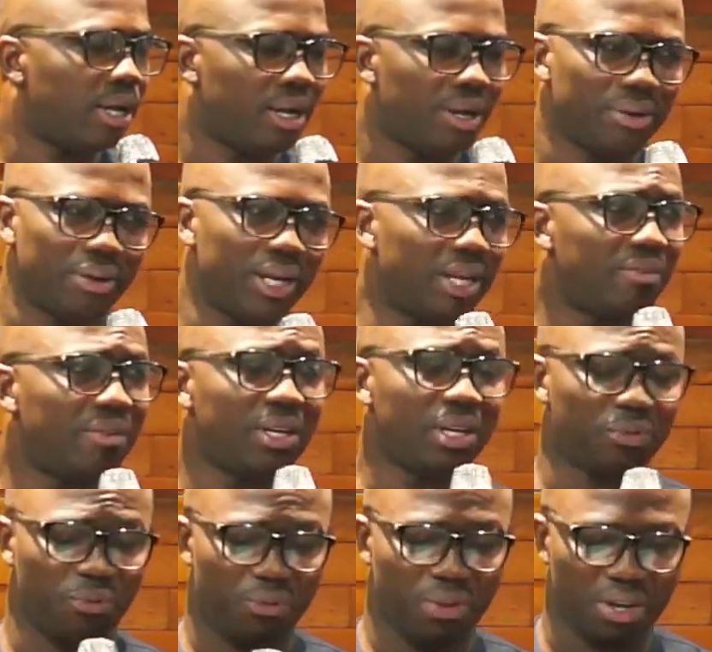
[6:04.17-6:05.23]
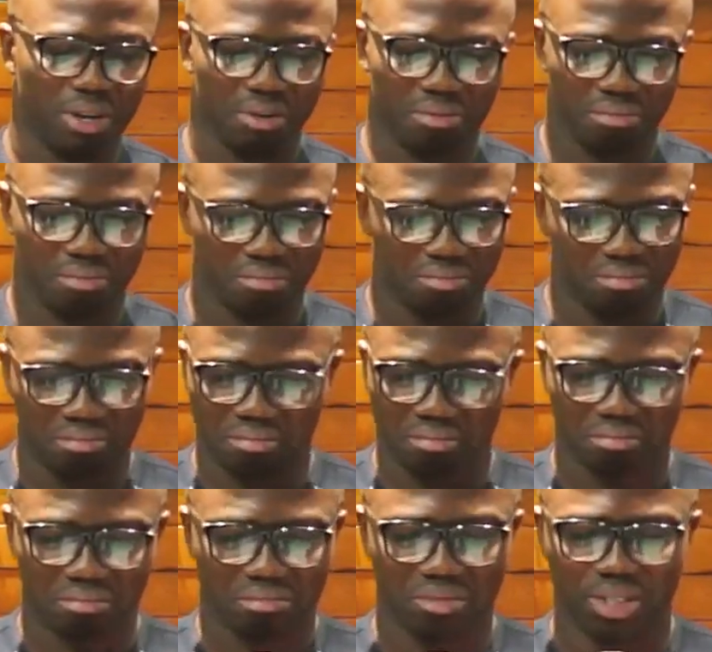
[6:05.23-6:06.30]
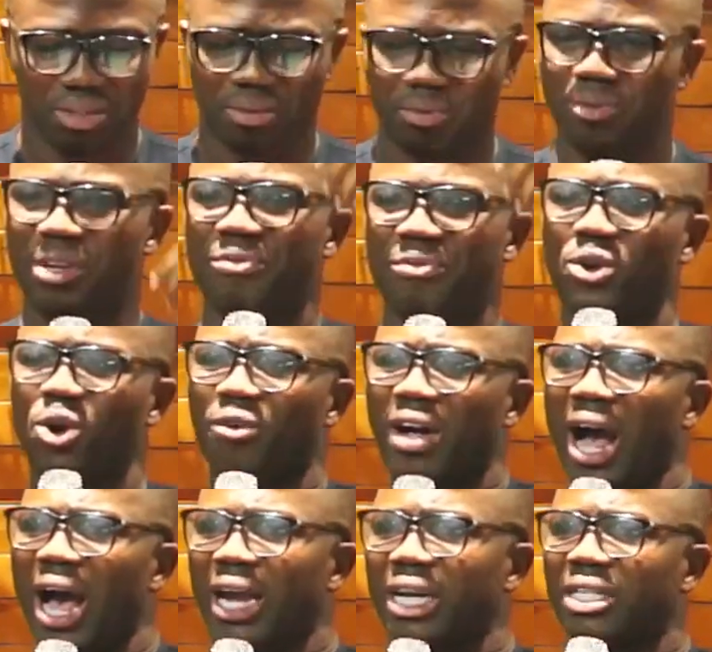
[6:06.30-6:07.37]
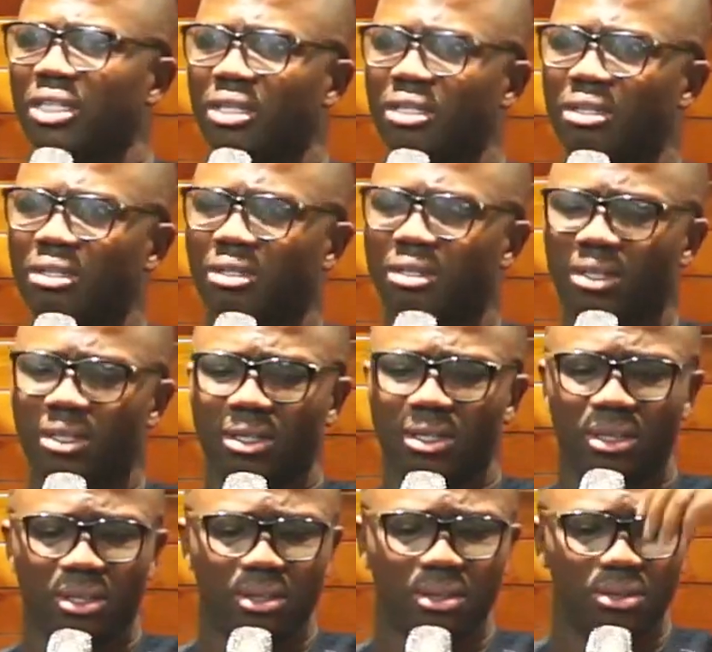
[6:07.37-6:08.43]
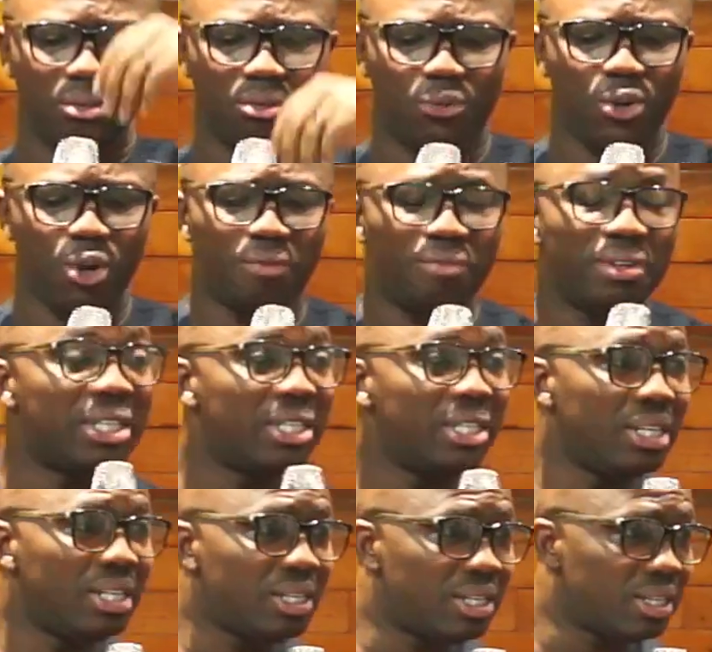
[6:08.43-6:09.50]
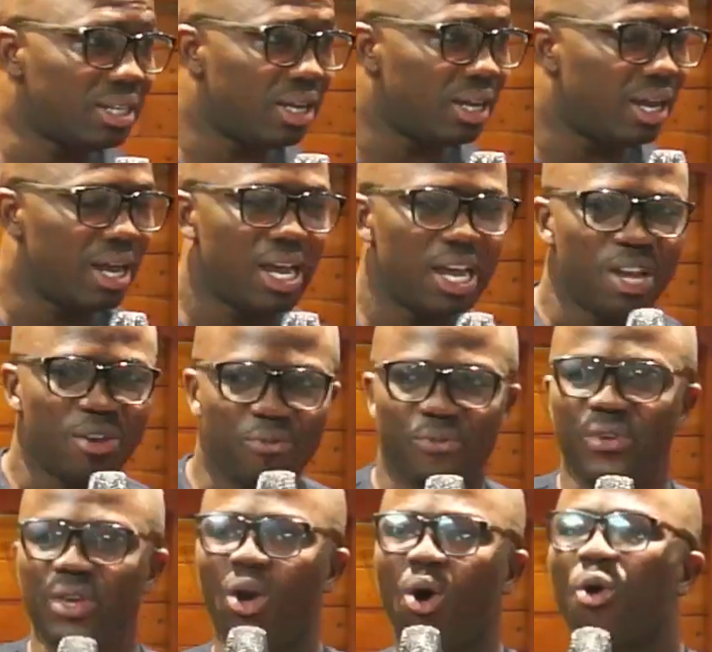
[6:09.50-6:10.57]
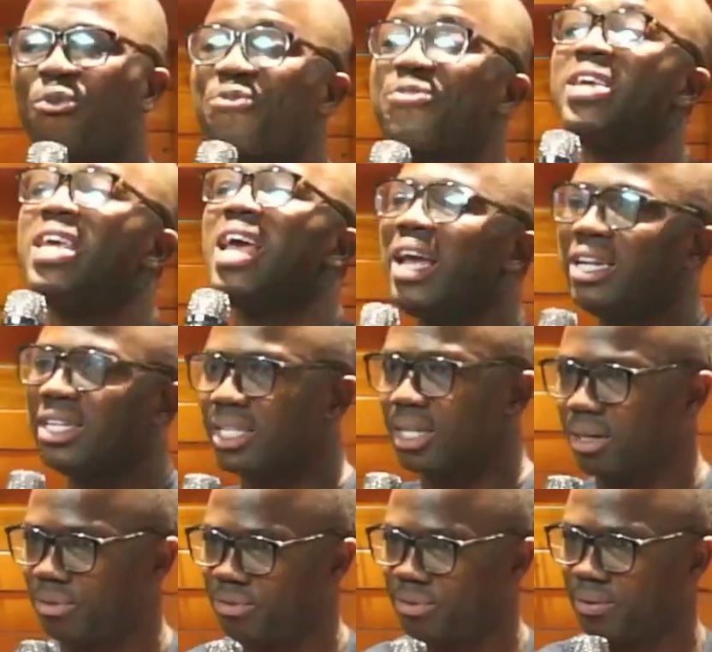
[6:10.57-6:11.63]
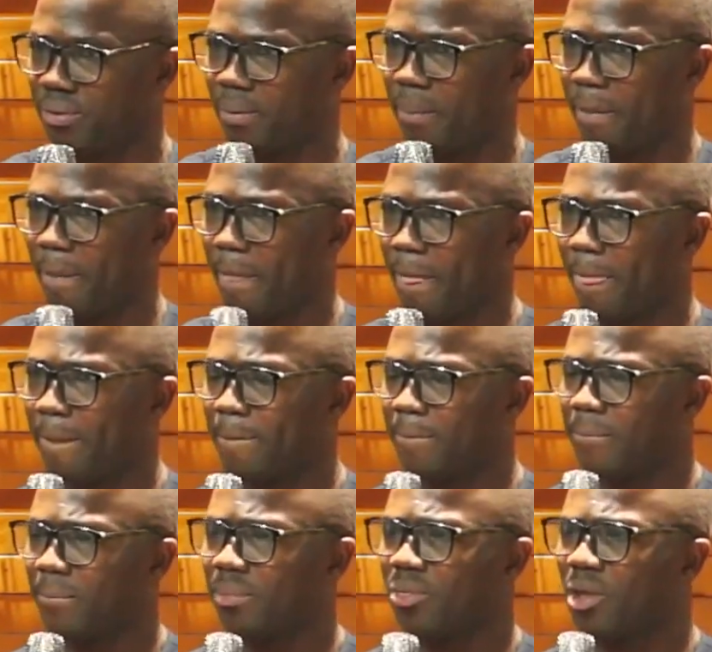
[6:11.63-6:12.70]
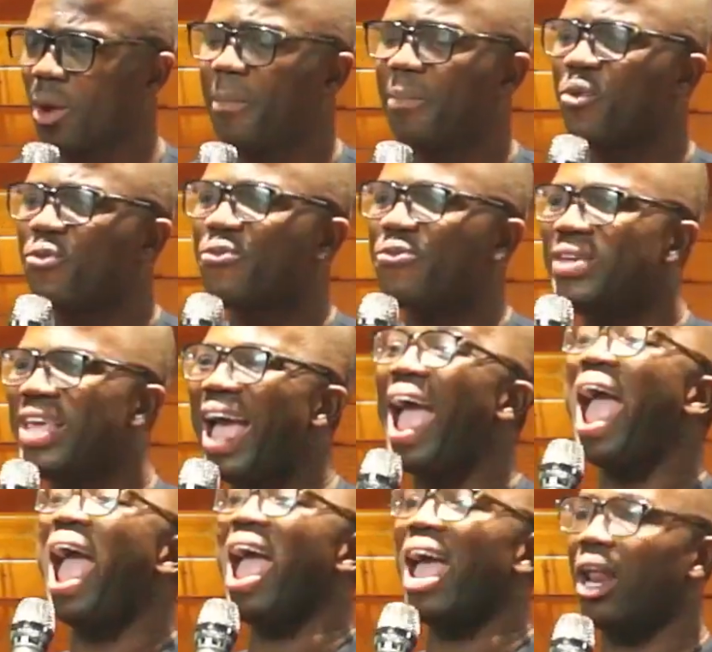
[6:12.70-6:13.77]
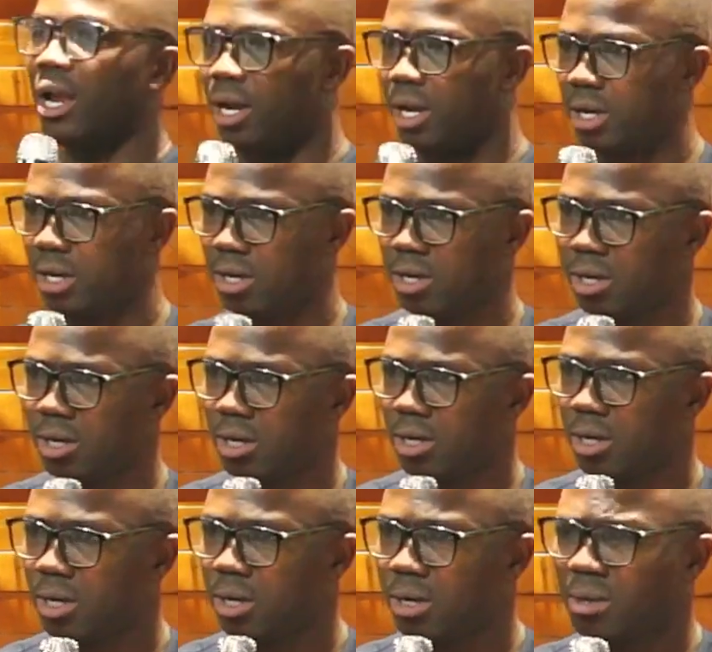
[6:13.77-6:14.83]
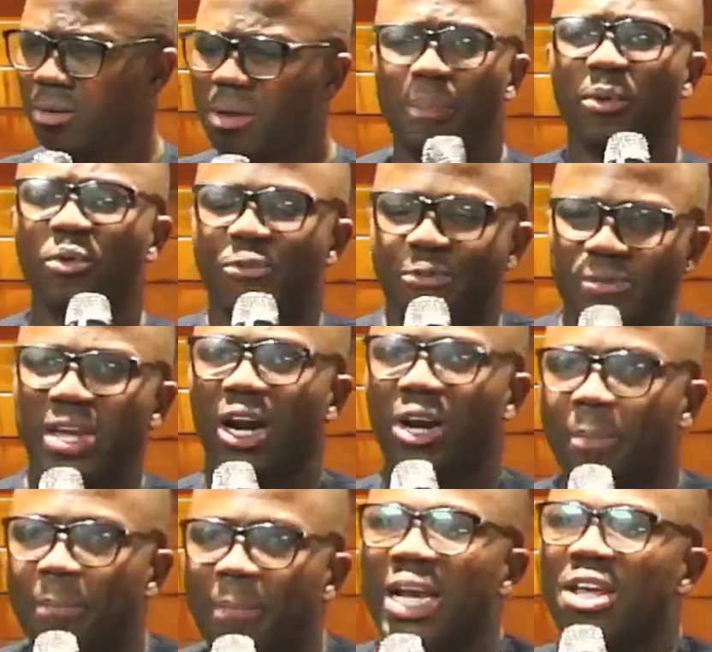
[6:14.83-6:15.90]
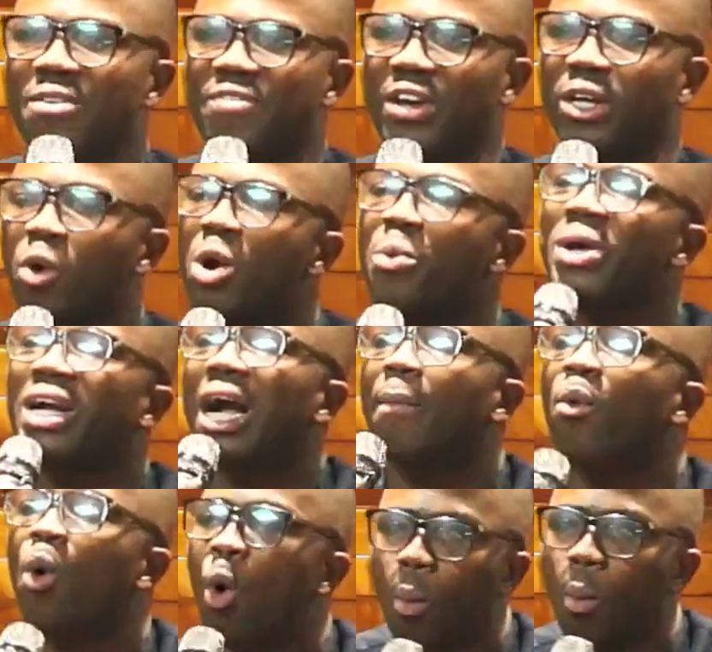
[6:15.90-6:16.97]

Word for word: Living in fear. Fear of height, fear of disease, fear of fear itself. People fear hell. People fear believers. When we come home,